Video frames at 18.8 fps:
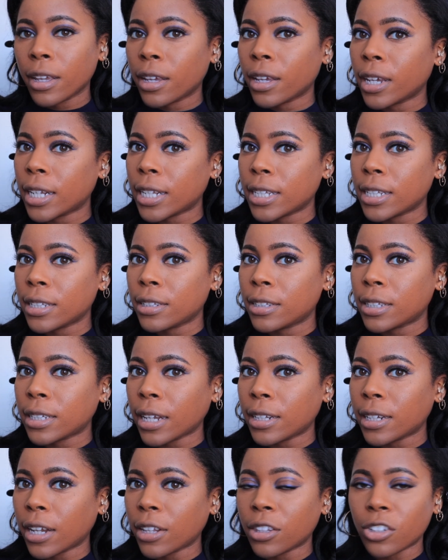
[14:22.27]
It
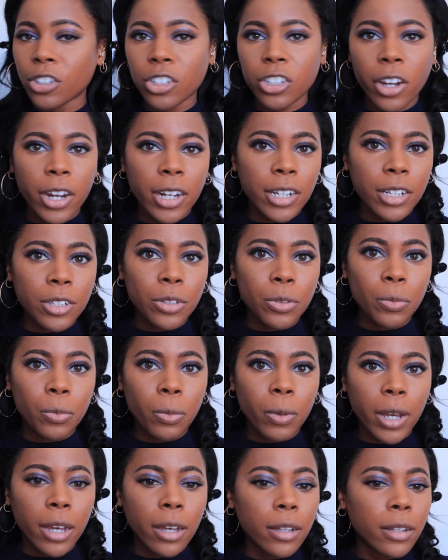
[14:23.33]
set down the shine as
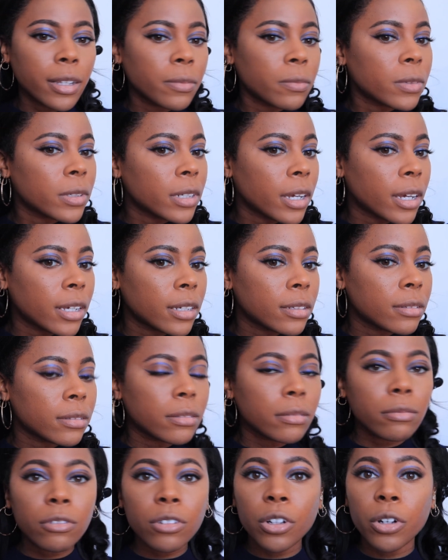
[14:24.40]
well, and we're not
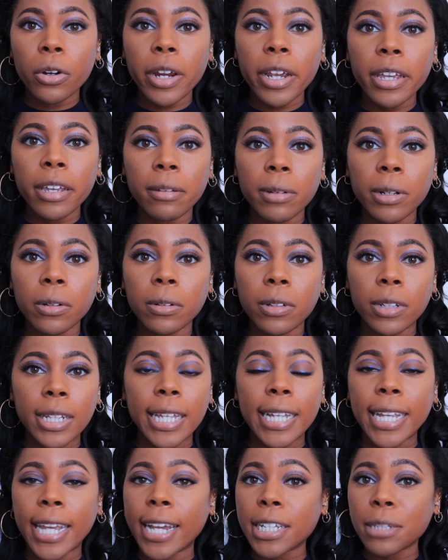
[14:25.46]
gray. We don't look
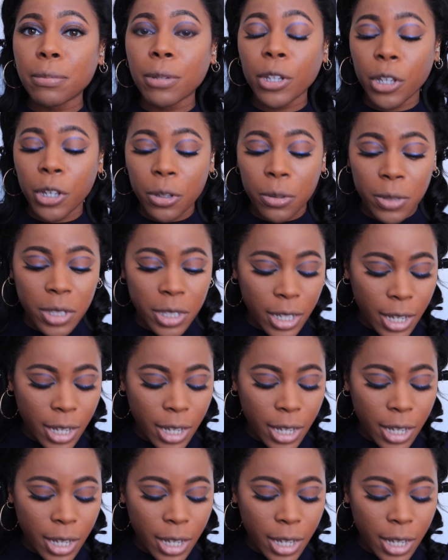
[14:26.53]
like Casper the Ghost.